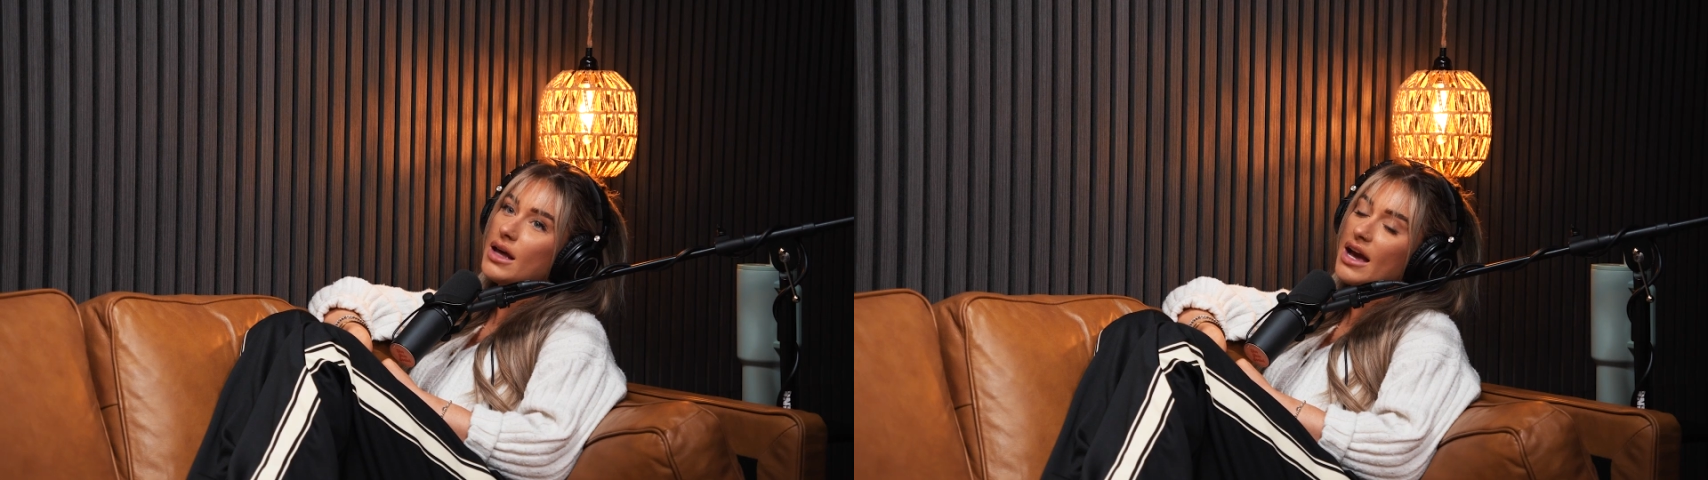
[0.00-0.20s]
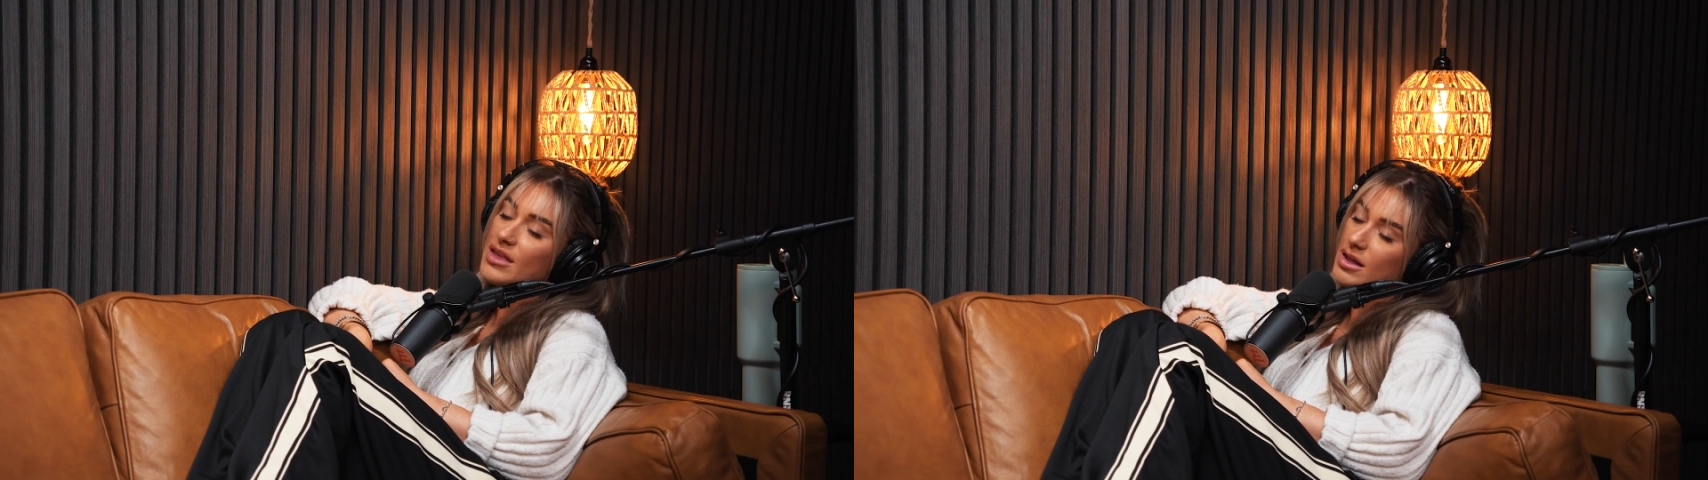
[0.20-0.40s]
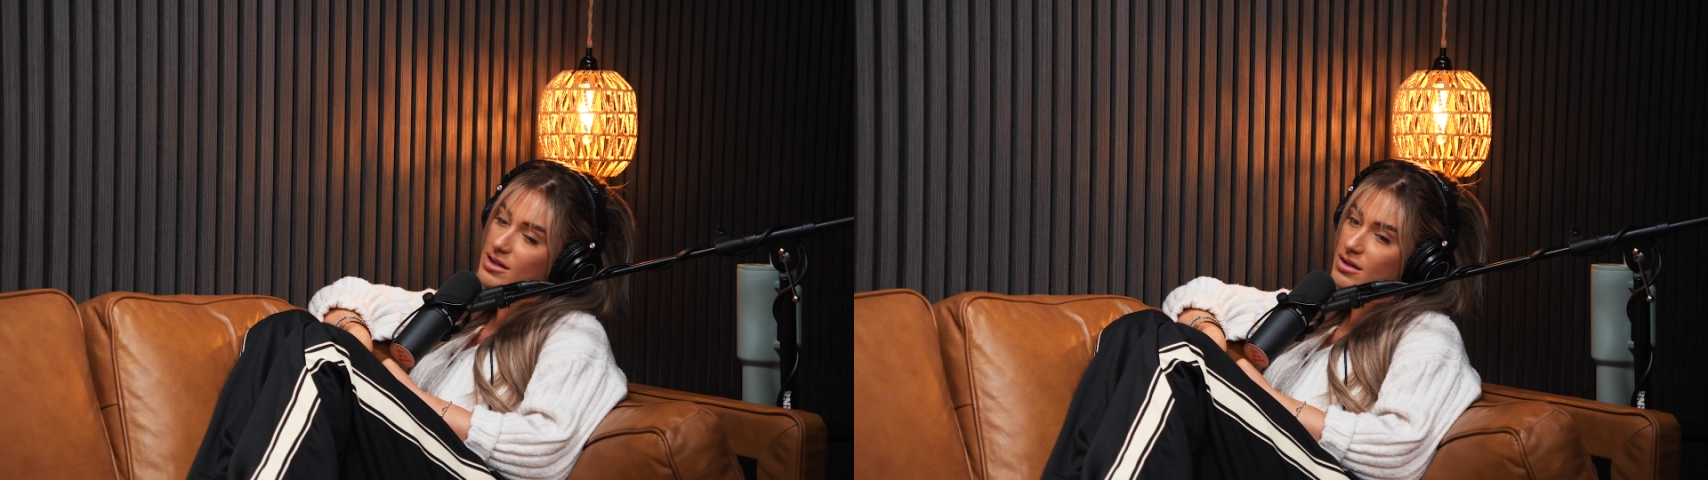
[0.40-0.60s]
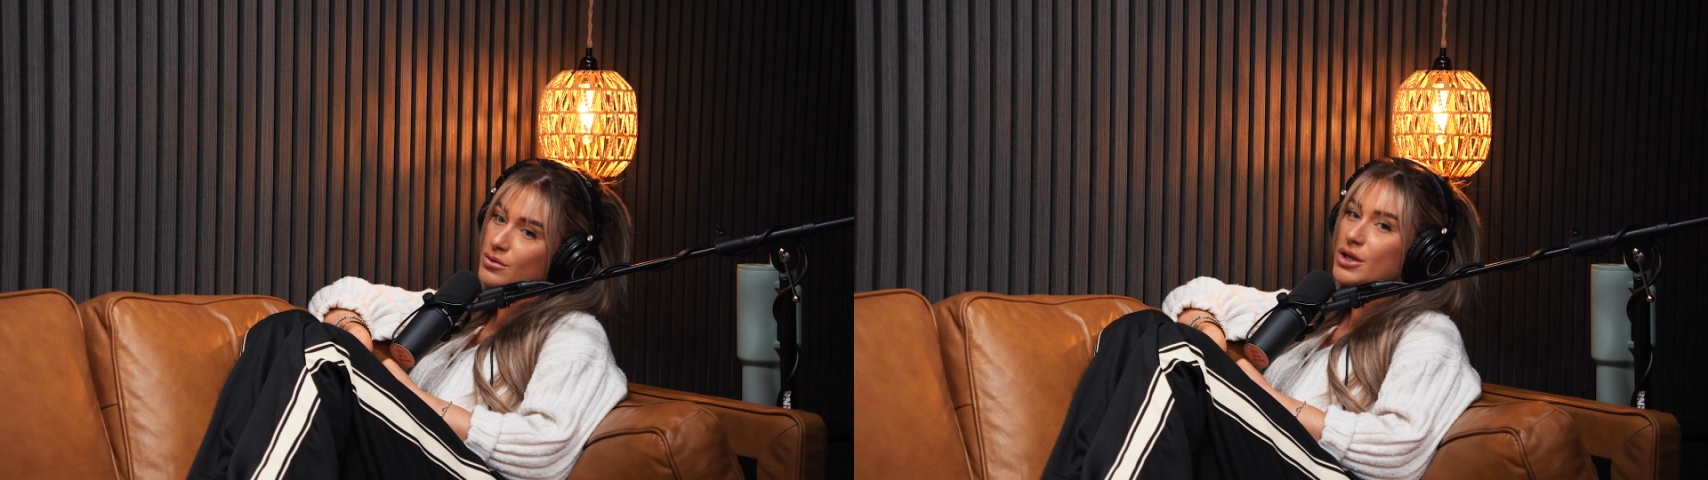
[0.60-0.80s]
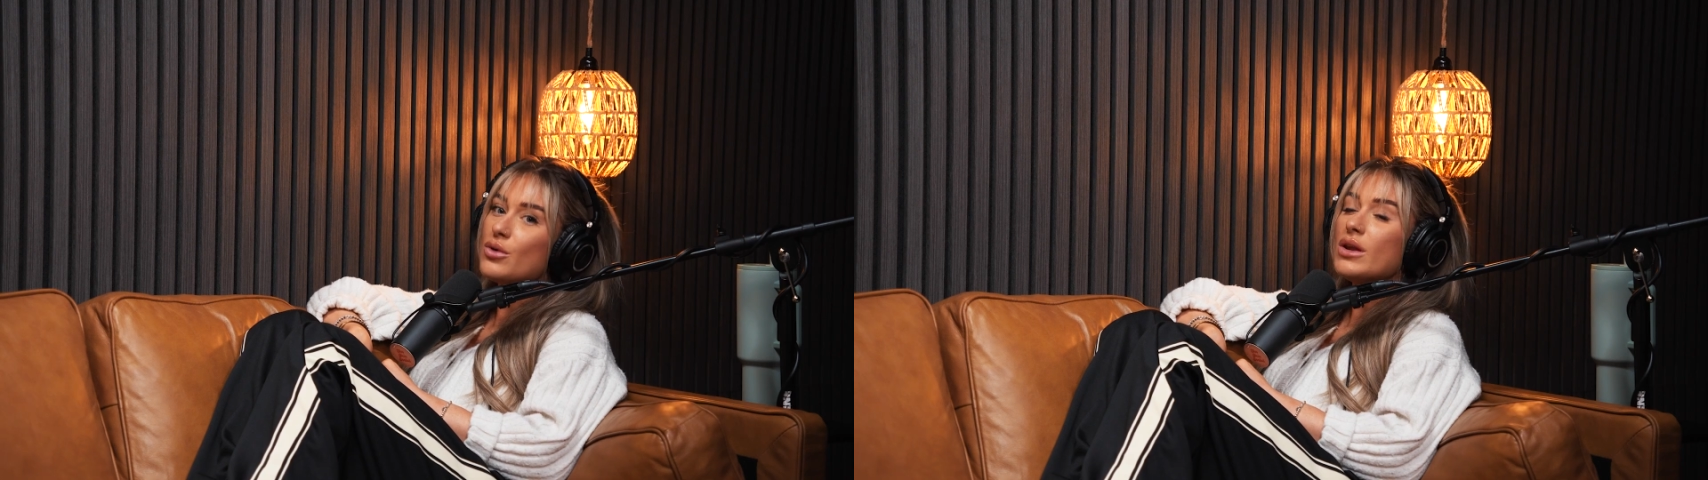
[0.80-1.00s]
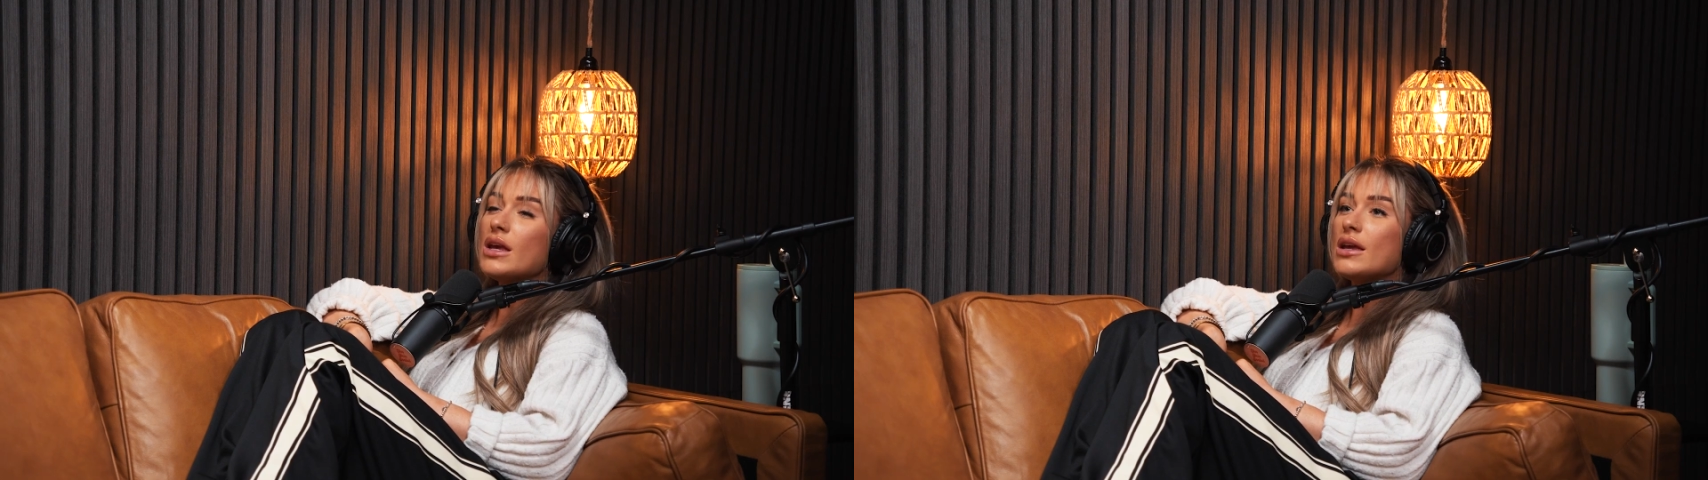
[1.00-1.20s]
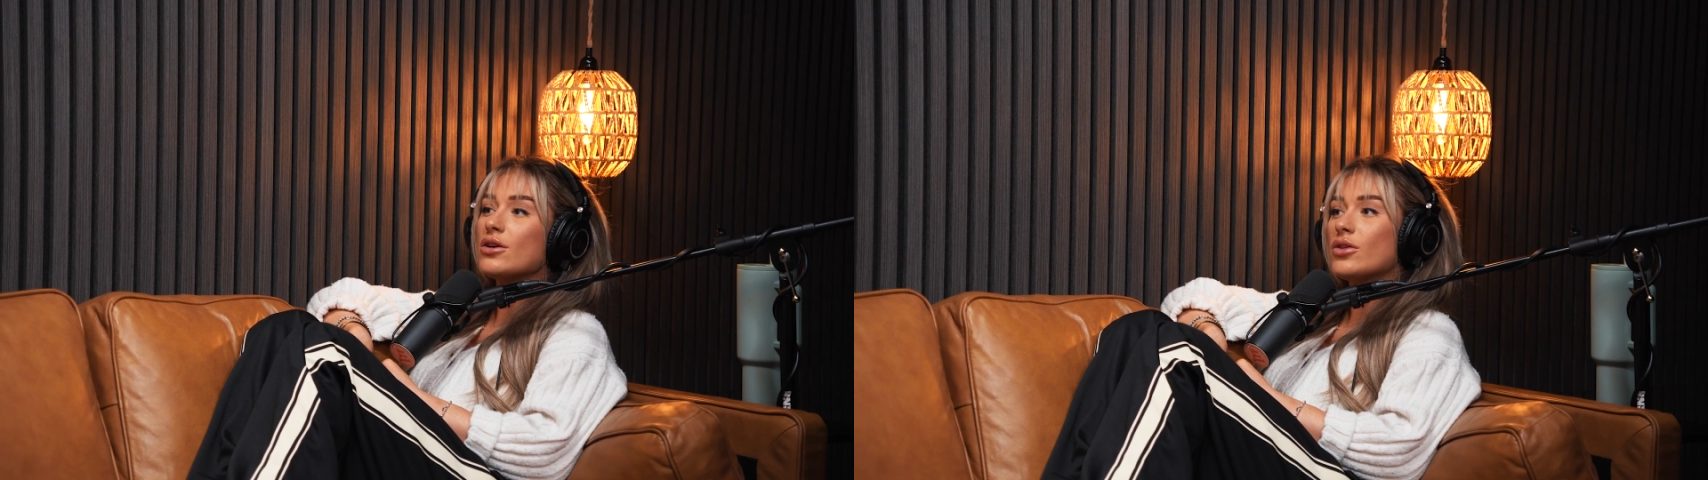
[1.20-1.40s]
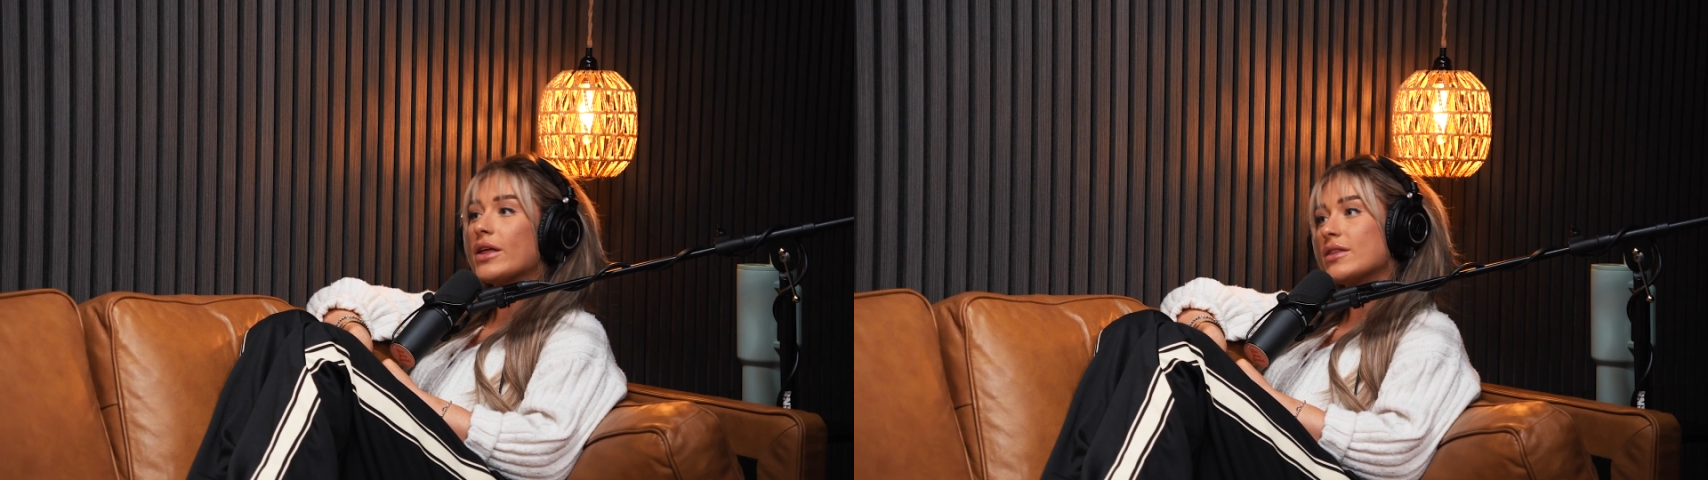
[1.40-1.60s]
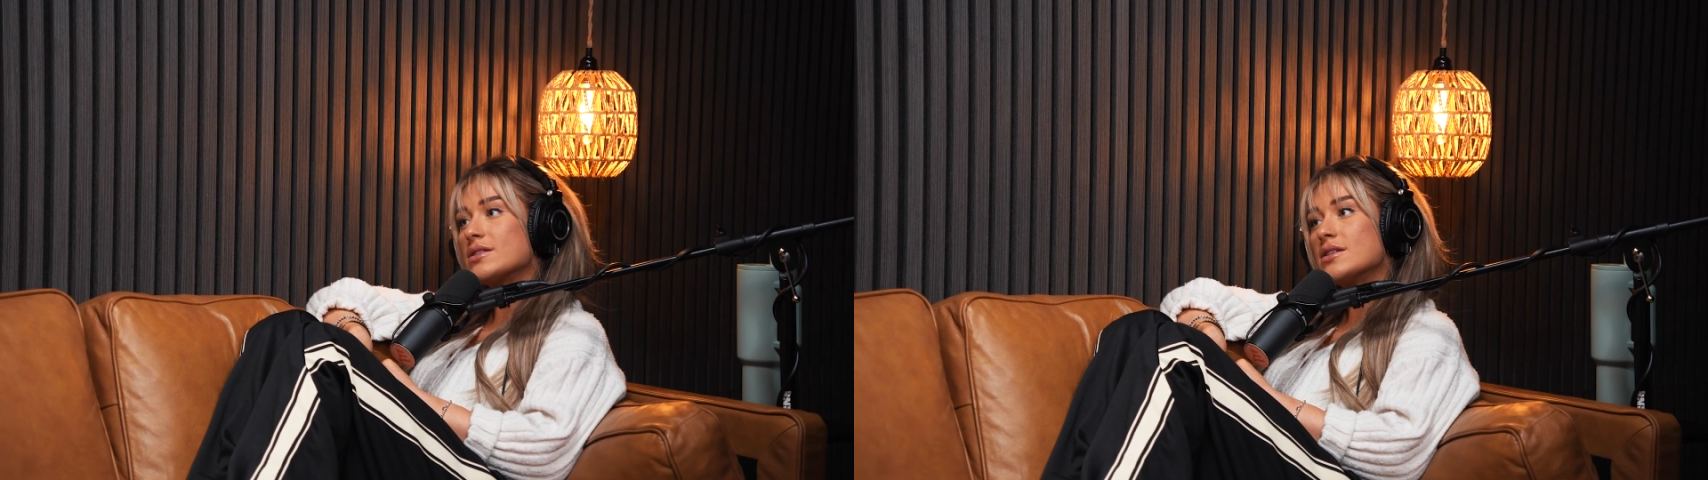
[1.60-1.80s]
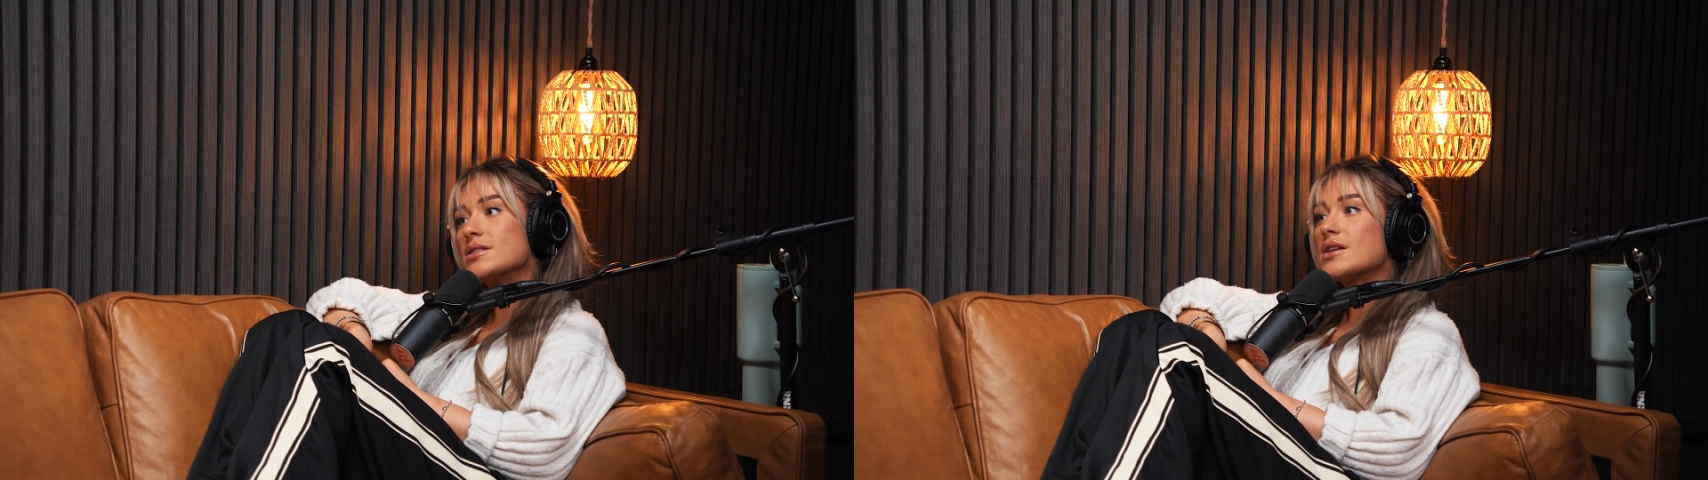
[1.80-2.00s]
I think this is what you need, or like
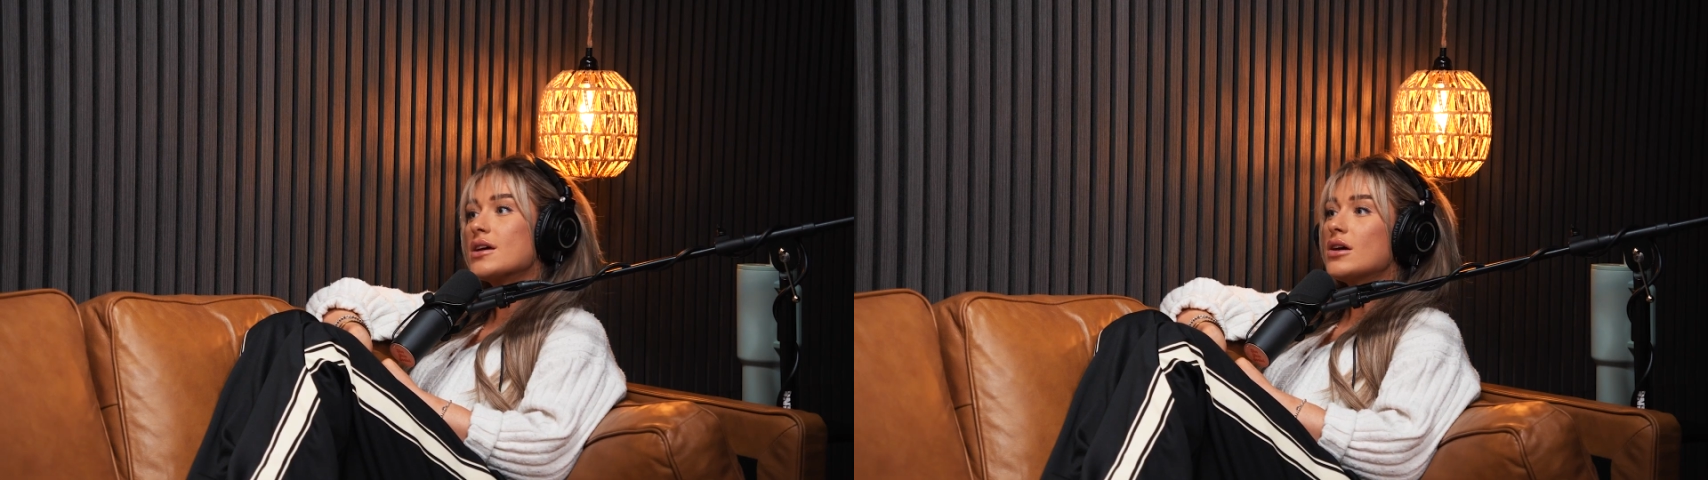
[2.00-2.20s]
this is